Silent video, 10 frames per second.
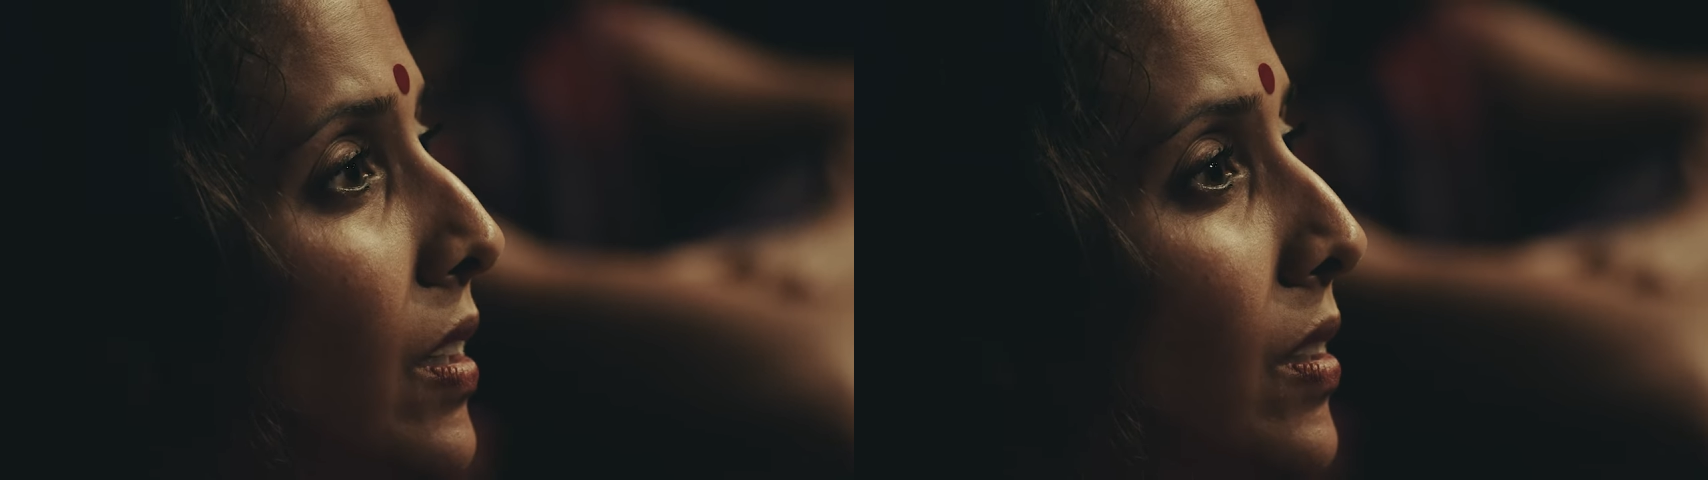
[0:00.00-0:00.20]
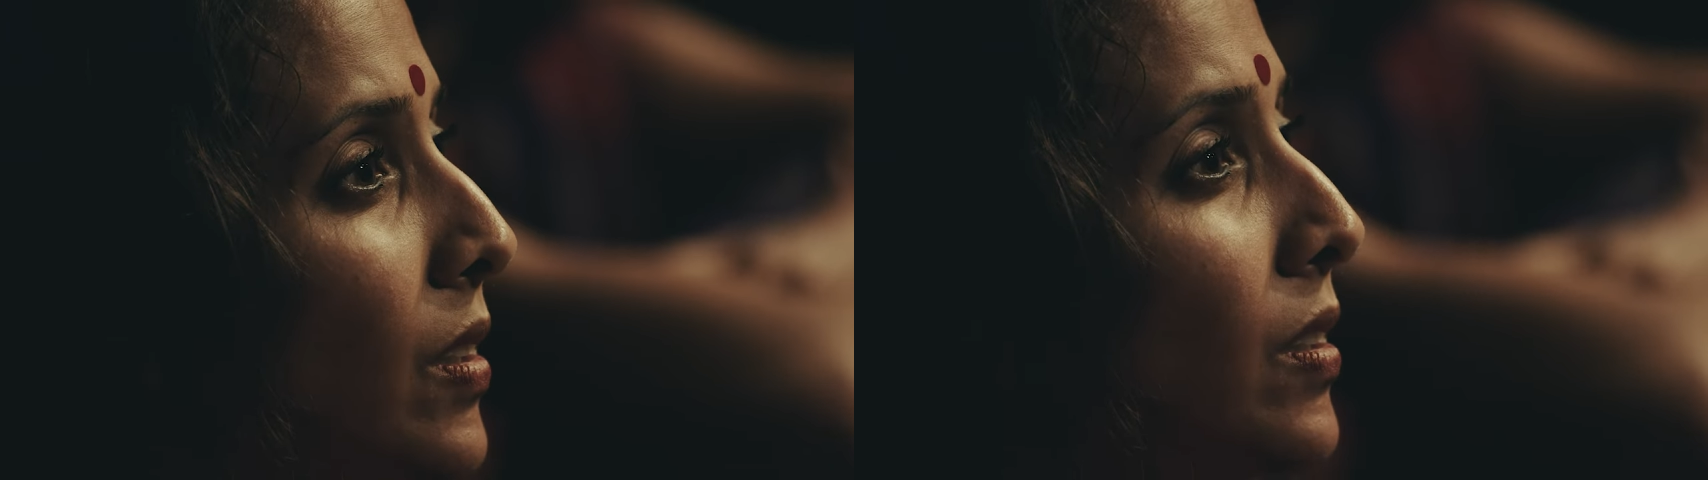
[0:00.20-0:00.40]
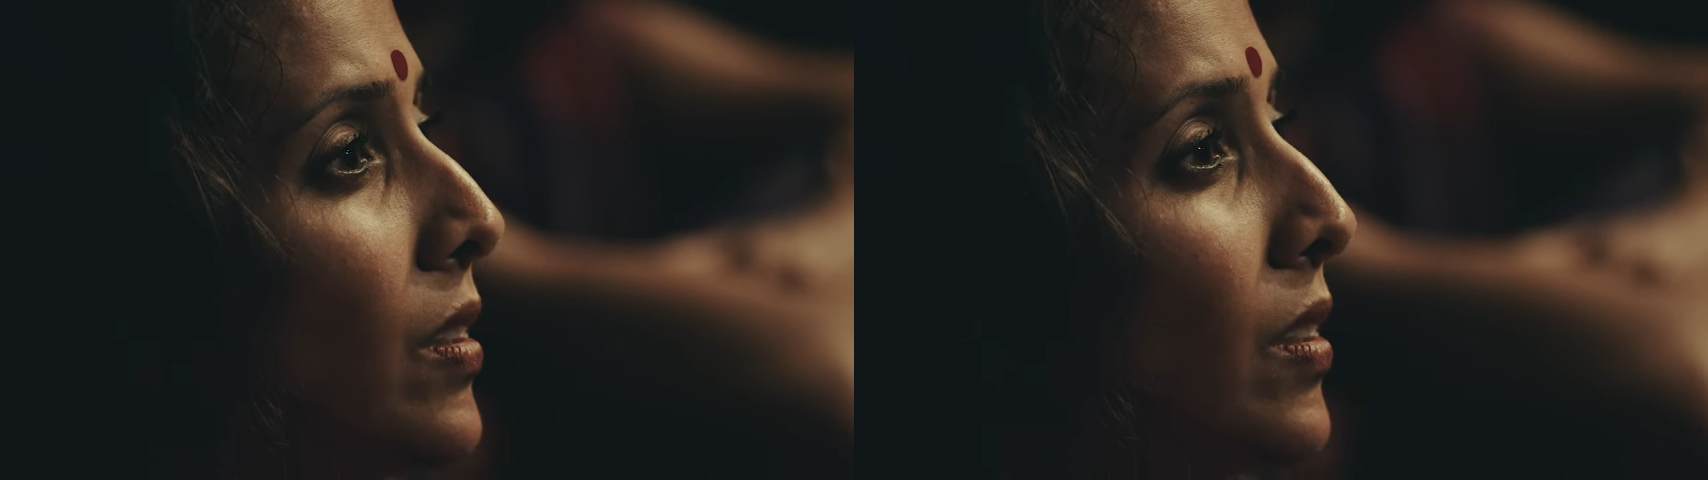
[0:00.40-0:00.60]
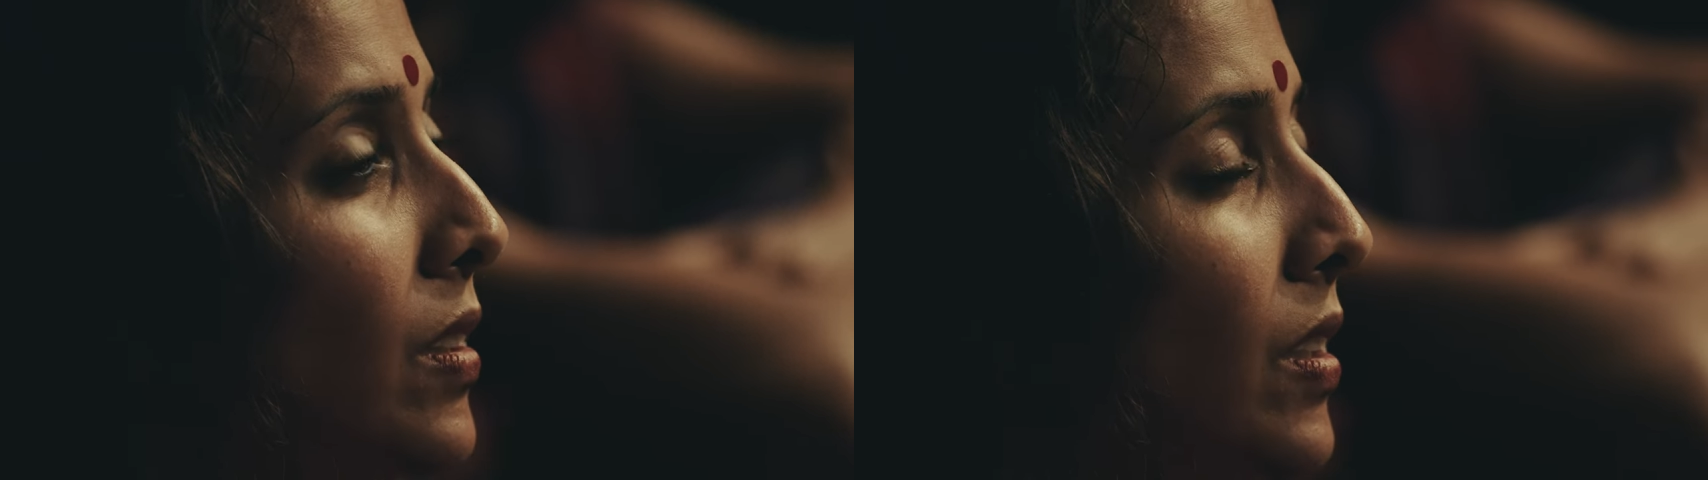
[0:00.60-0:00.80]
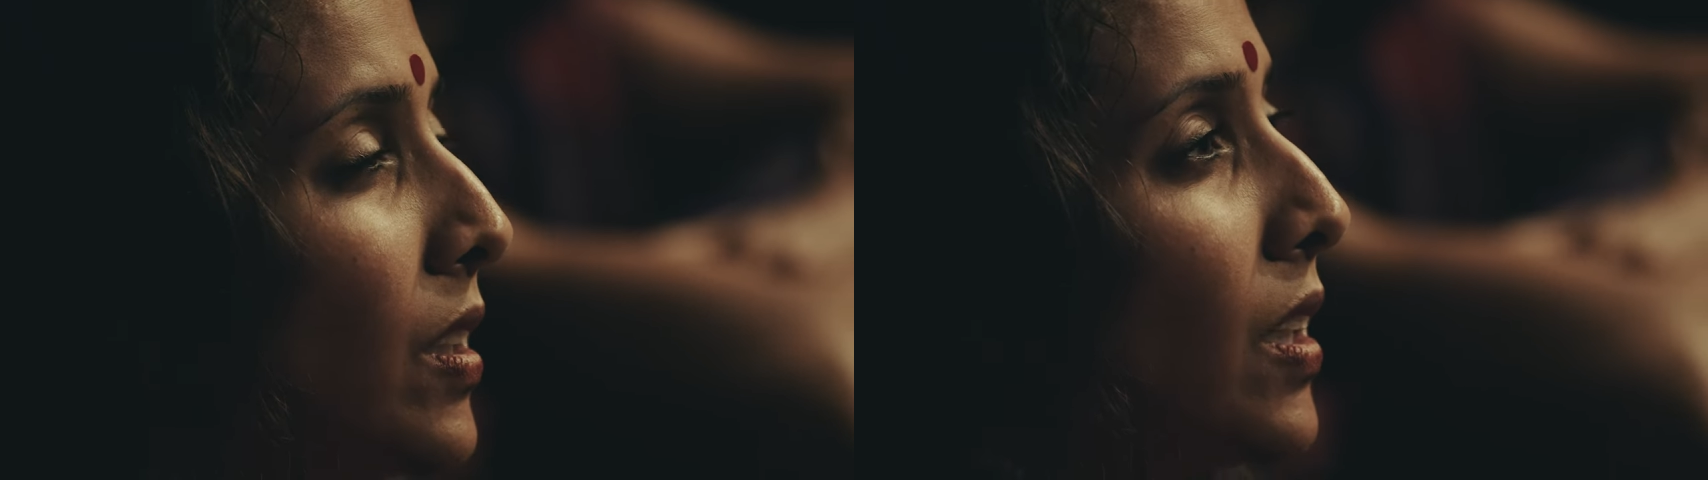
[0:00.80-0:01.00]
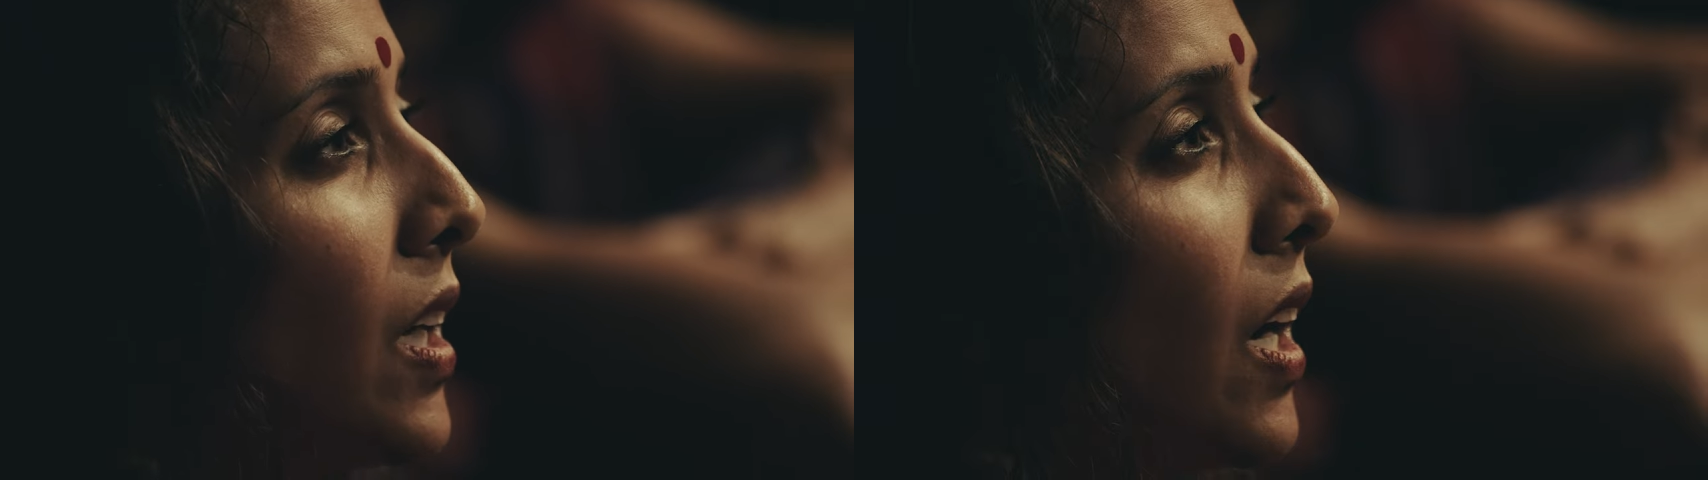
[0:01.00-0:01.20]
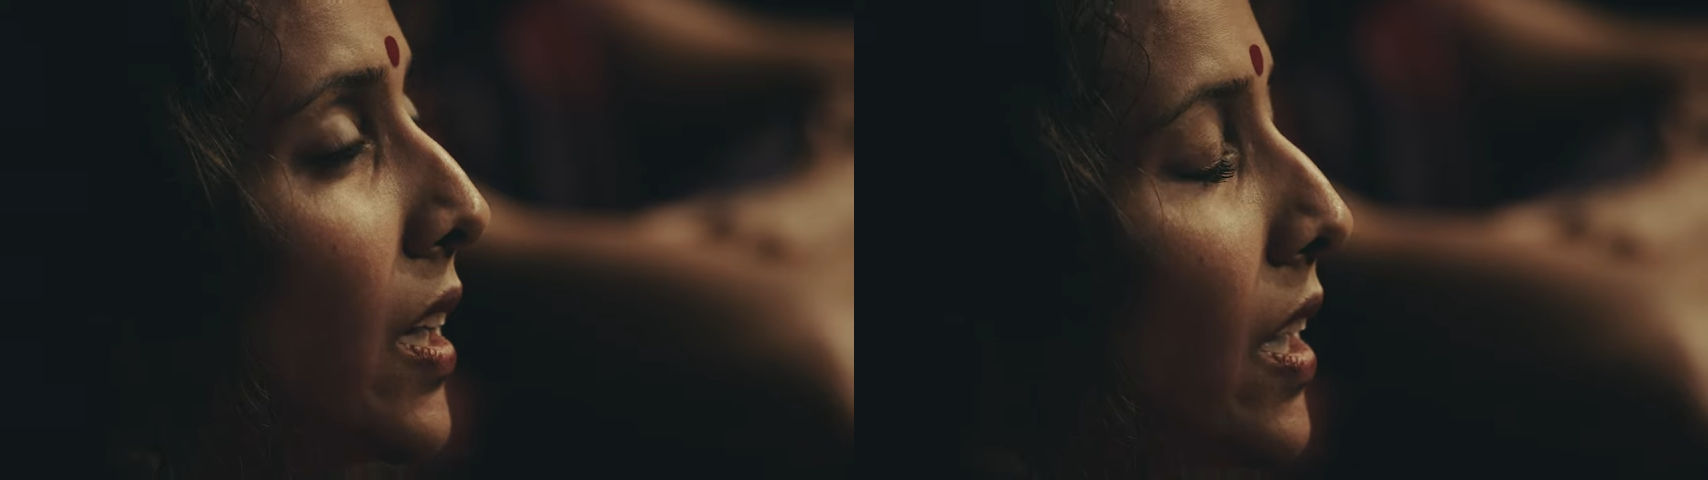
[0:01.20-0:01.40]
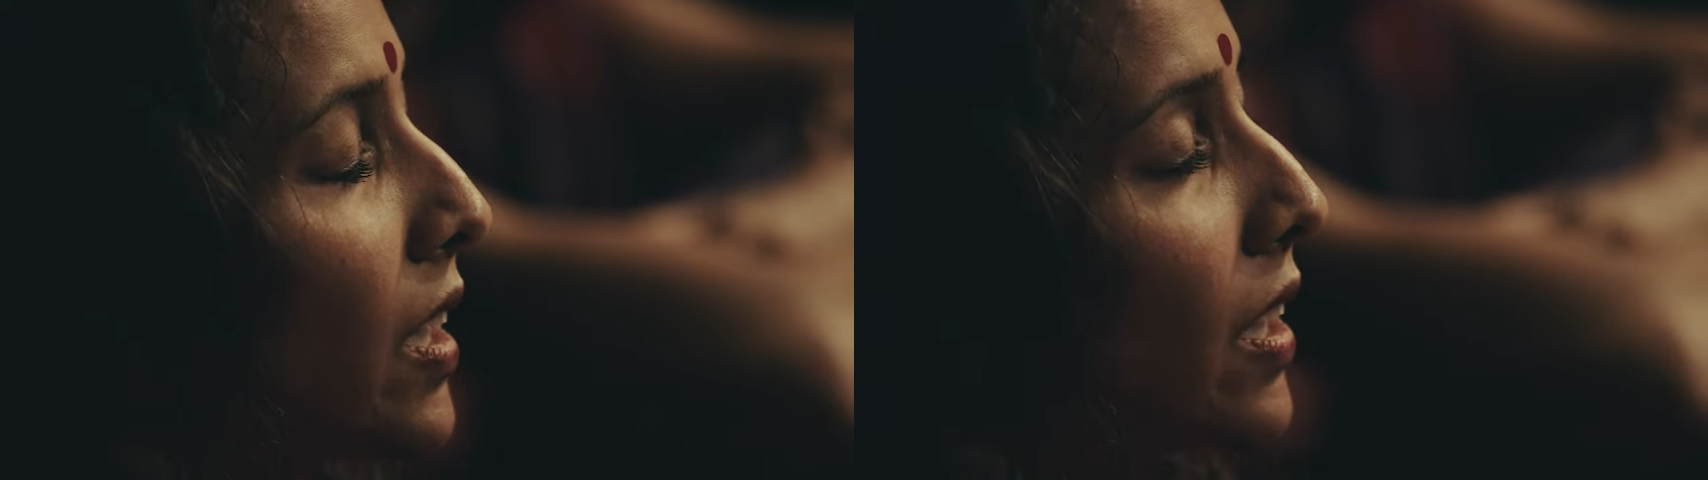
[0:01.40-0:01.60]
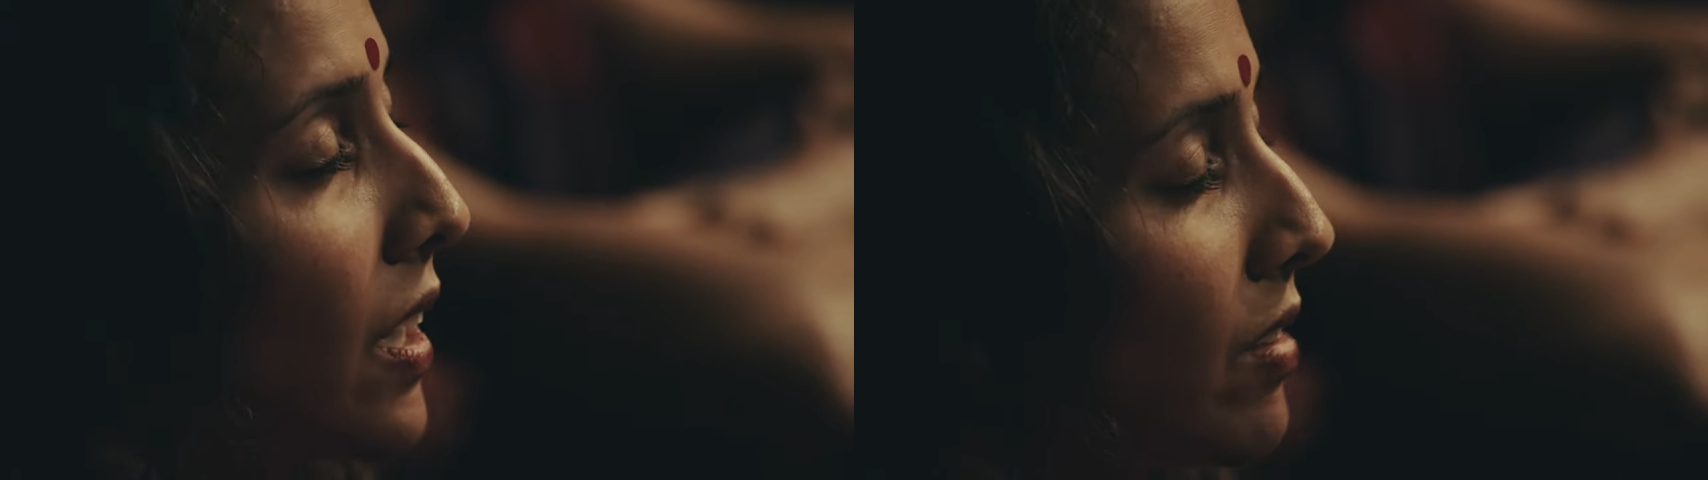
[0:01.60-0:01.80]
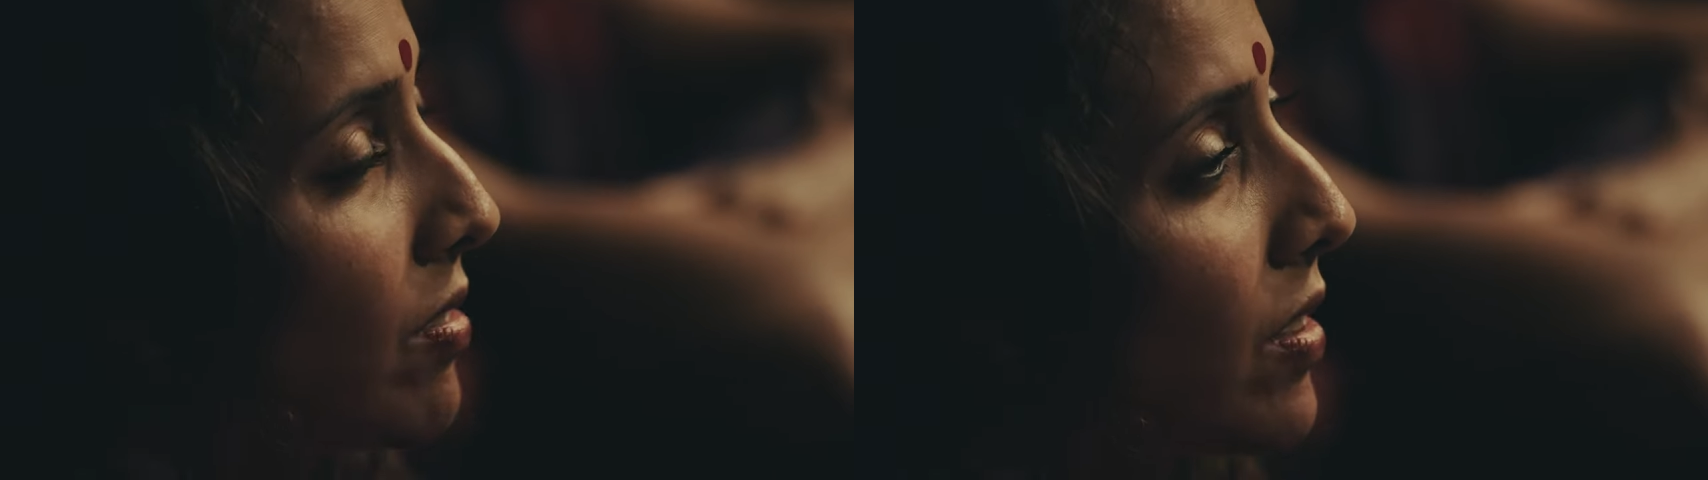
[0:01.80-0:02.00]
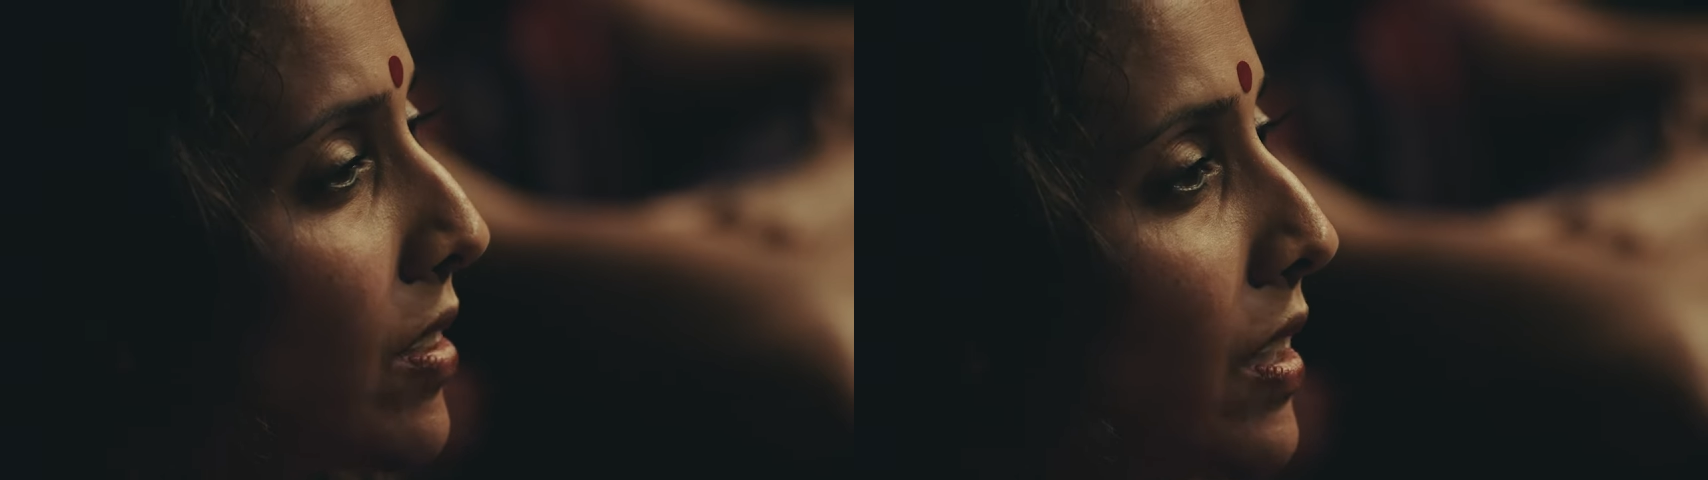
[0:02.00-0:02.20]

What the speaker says: with you as a dancer. It